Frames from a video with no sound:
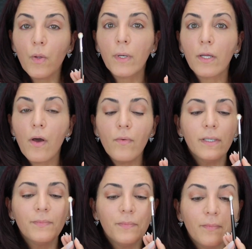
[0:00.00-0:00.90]
You want to go?
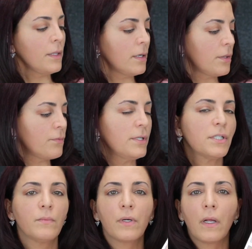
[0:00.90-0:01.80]
And there are 3
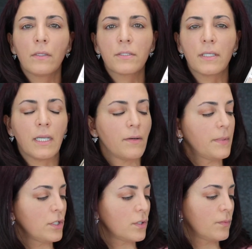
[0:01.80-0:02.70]
shimmer colors in here.
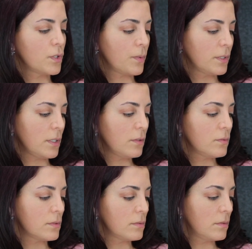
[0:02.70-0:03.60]
I'm not sure which one to
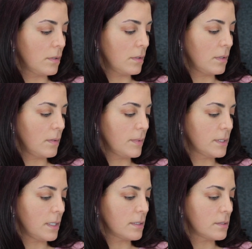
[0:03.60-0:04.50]
use. Let me
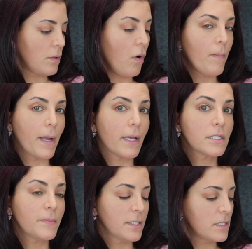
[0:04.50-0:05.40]
test. Oh, my
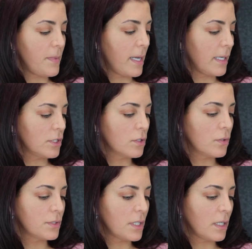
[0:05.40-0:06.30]
husband is back. I should
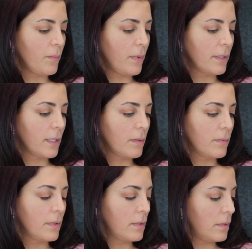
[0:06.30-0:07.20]
go check up on
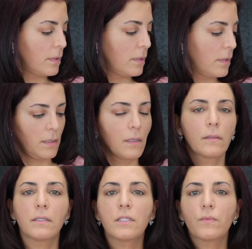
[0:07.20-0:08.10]
him.
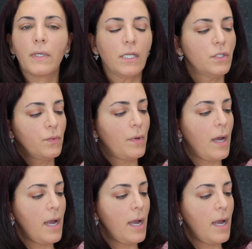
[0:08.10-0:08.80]
This is what I do.